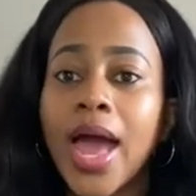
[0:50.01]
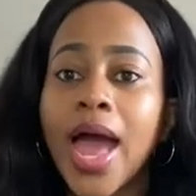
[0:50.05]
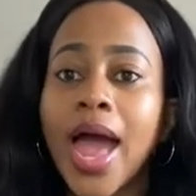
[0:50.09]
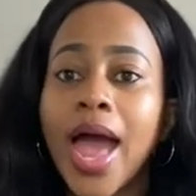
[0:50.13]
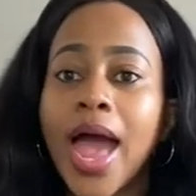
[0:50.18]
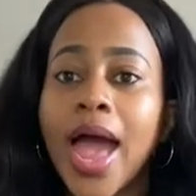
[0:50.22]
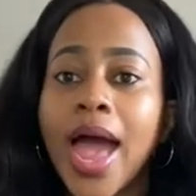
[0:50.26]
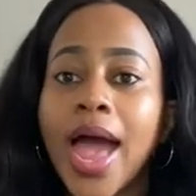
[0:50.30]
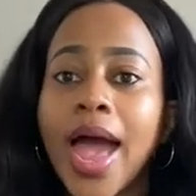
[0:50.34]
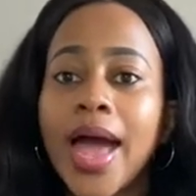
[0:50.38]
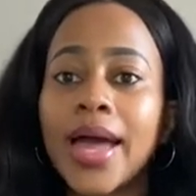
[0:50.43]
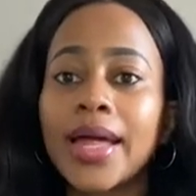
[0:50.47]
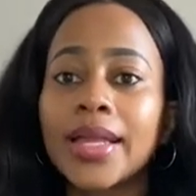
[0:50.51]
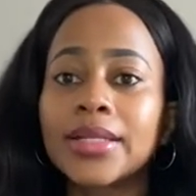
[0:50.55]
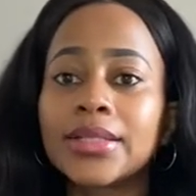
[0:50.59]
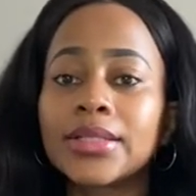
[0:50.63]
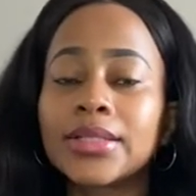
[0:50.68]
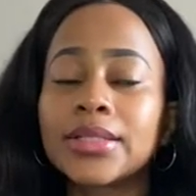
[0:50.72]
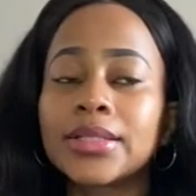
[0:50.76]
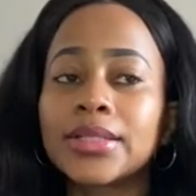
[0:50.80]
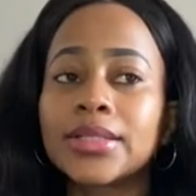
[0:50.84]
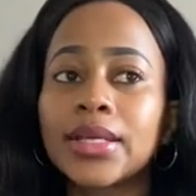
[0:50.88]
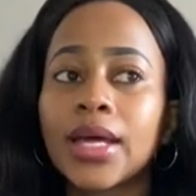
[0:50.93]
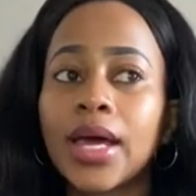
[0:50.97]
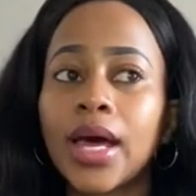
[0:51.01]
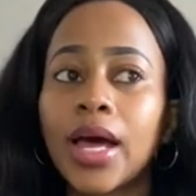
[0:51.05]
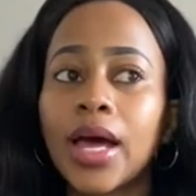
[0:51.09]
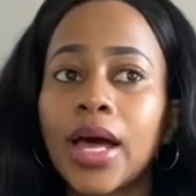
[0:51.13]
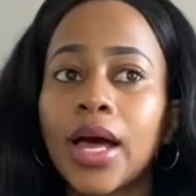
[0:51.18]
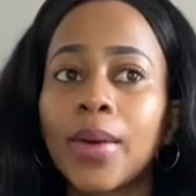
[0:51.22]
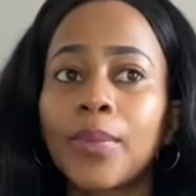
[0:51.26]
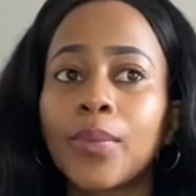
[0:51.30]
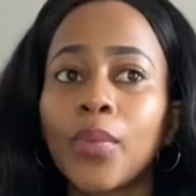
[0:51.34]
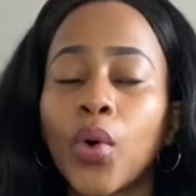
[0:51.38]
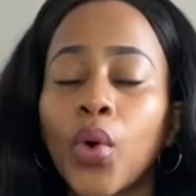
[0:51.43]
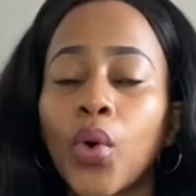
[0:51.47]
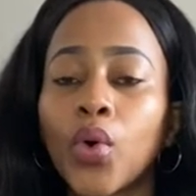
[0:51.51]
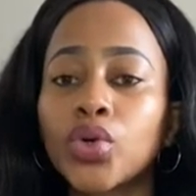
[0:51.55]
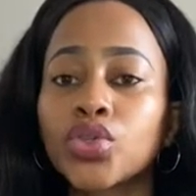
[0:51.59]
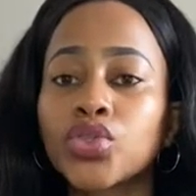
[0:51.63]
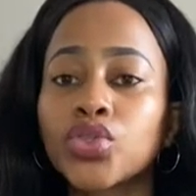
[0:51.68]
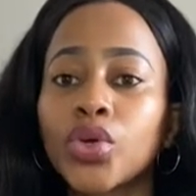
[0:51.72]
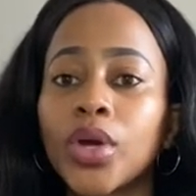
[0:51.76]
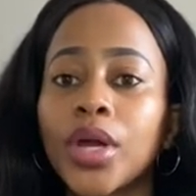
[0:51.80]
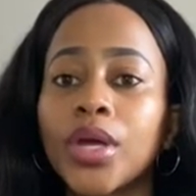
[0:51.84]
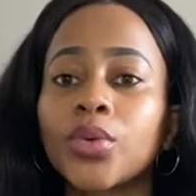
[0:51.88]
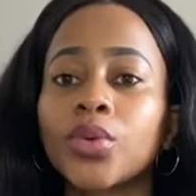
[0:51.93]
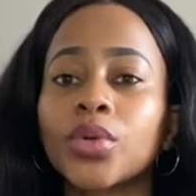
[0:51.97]
and
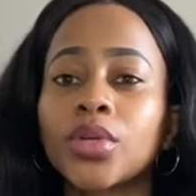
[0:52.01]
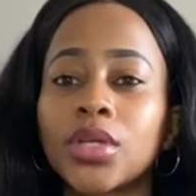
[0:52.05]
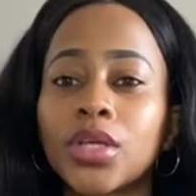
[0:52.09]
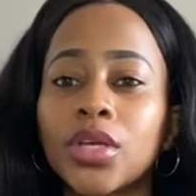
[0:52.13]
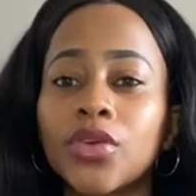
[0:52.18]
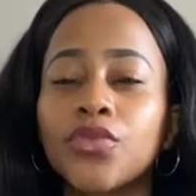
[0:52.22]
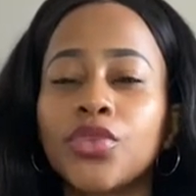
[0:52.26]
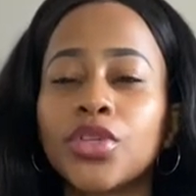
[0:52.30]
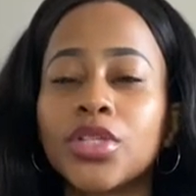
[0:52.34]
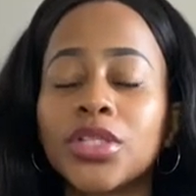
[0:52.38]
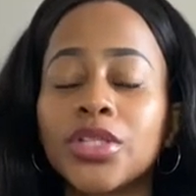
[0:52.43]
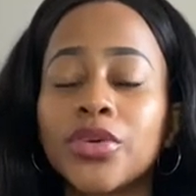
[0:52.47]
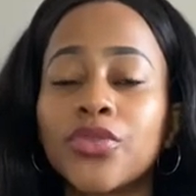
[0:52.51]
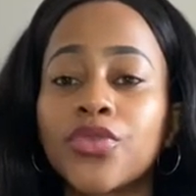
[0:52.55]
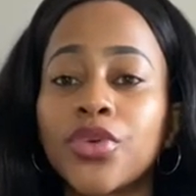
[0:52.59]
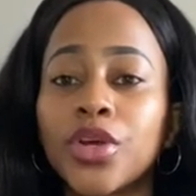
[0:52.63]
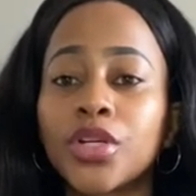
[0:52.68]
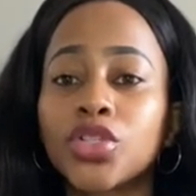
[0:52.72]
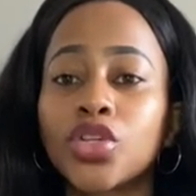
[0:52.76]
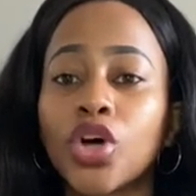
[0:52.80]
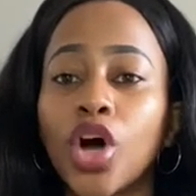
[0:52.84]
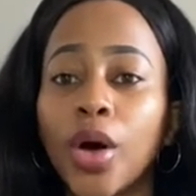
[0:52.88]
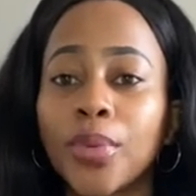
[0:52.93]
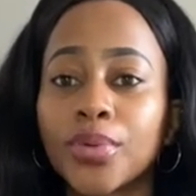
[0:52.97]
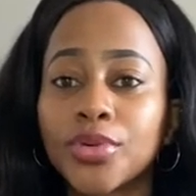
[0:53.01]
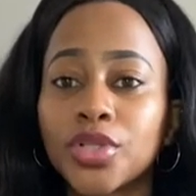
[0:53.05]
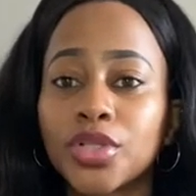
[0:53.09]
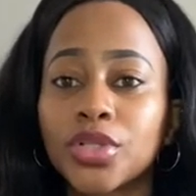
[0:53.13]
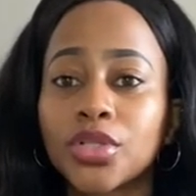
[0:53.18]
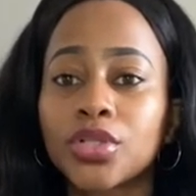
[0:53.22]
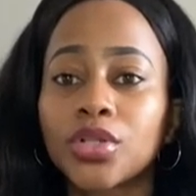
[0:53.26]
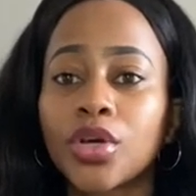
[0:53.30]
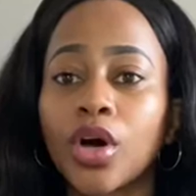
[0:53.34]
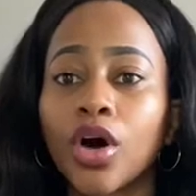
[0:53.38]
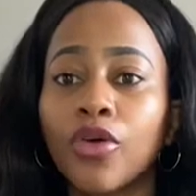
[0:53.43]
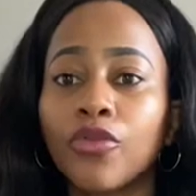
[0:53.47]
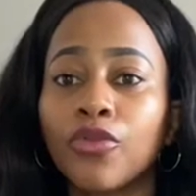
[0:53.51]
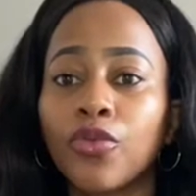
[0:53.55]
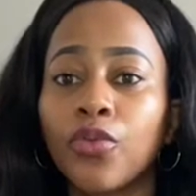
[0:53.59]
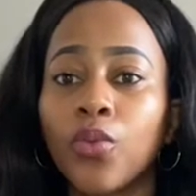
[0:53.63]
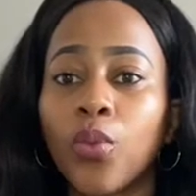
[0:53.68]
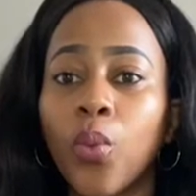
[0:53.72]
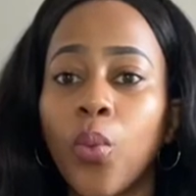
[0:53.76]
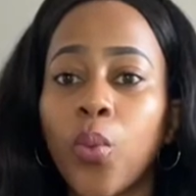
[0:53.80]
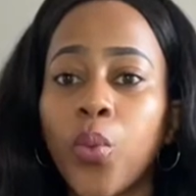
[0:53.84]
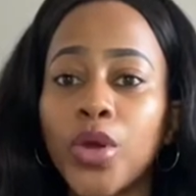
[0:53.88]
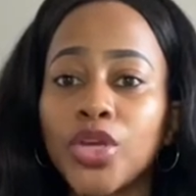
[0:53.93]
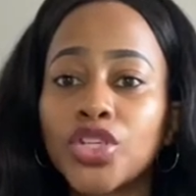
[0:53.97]
also it will give you different options of
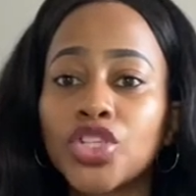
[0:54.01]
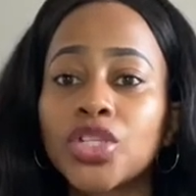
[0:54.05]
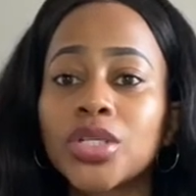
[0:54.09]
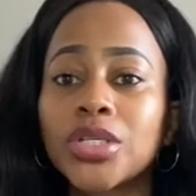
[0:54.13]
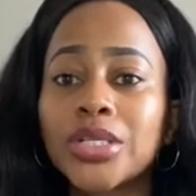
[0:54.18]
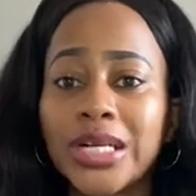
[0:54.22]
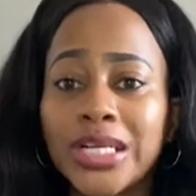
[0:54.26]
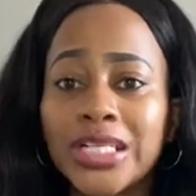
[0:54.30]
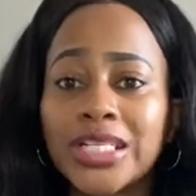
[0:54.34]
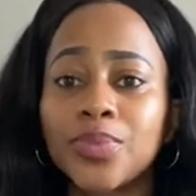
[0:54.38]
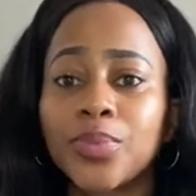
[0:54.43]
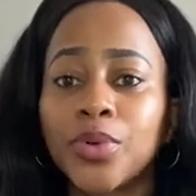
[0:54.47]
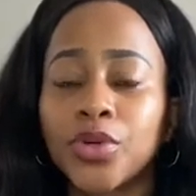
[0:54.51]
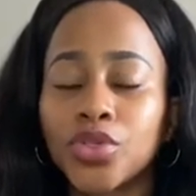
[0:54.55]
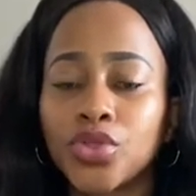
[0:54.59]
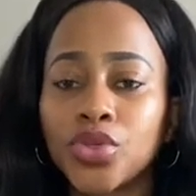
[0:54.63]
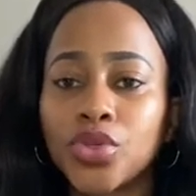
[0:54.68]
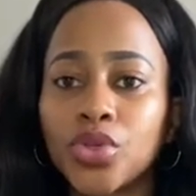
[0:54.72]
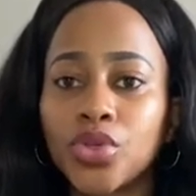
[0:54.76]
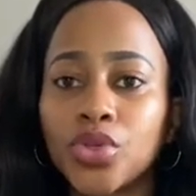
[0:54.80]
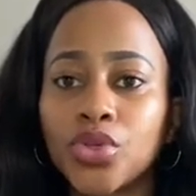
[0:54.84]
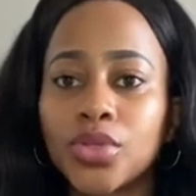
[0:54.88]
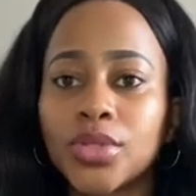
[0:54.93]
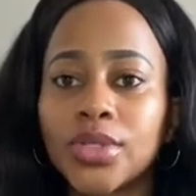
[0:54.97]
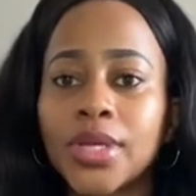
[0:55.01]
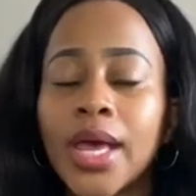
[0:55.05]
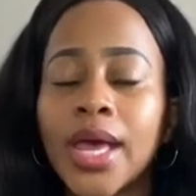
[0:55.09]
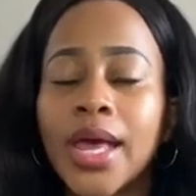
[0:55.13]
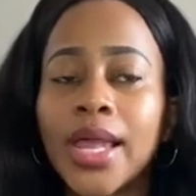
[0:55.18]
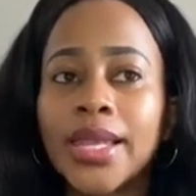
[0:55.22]
which transport to use.